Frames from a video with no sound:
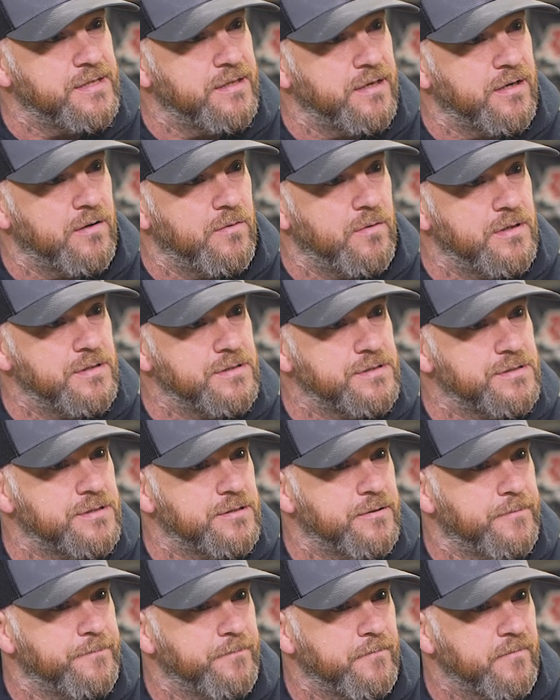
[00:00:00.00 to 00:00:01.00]
I think it was.
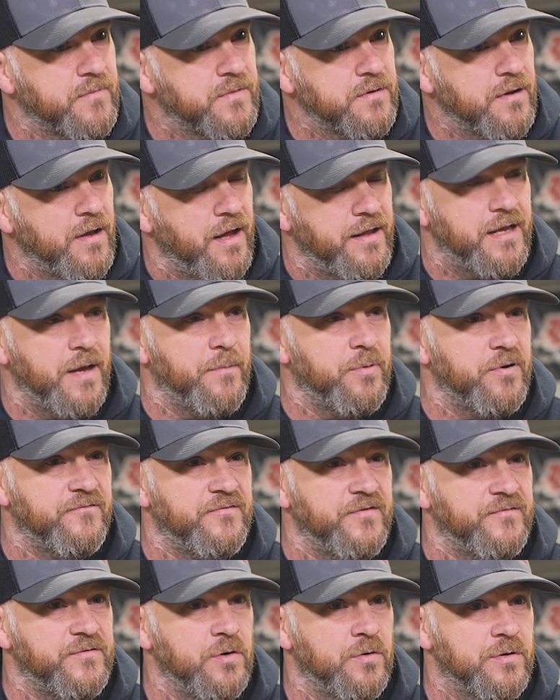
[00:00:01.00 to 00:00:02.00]
I think I put a
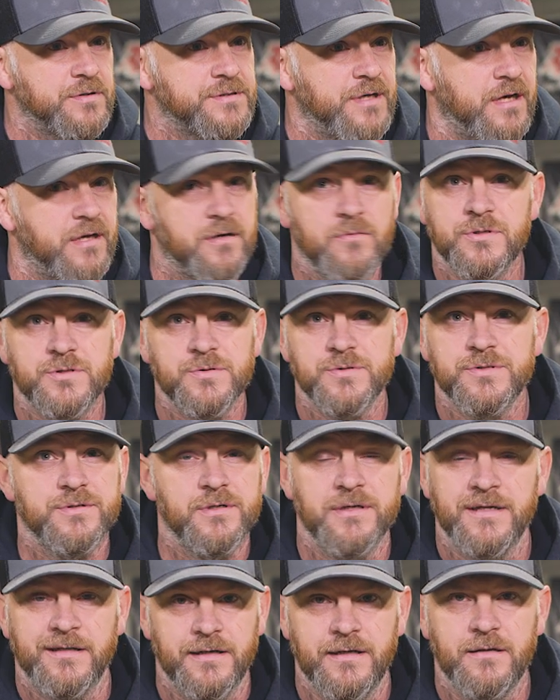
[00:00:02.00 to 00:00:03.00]
50 horse on it, which was
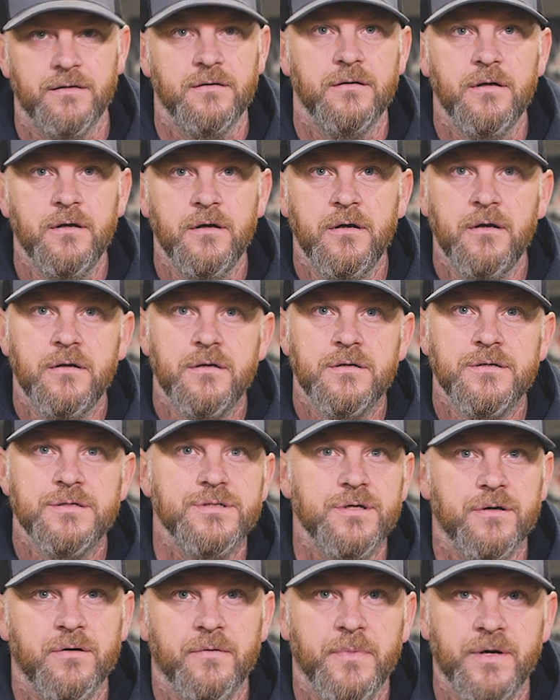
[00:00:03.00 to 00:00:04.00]
illegal.
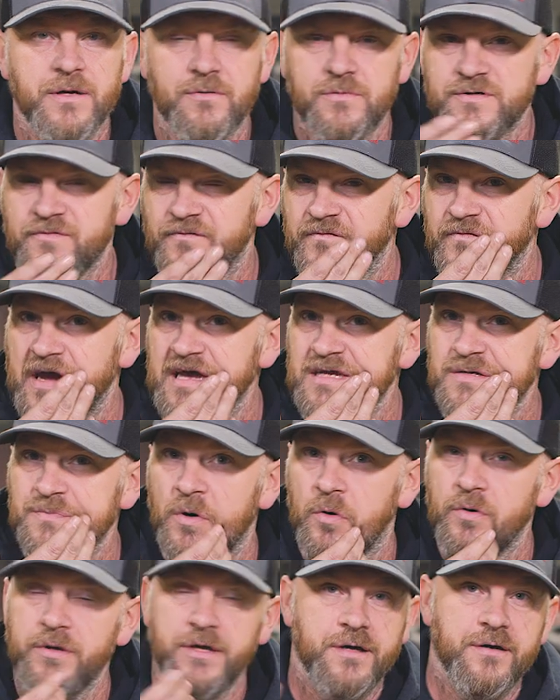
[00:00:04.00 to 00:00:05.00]
So, but it was a fast
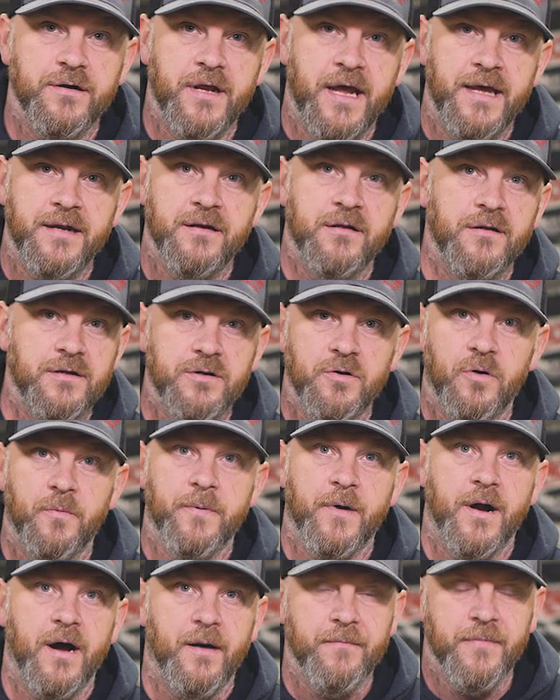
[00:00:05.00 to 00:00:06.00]
boat. It could handle it, no
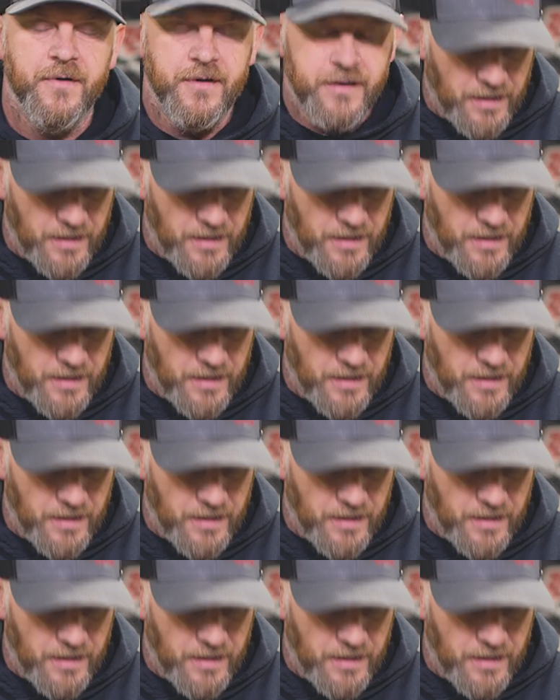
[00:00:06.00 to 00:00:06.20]
problem.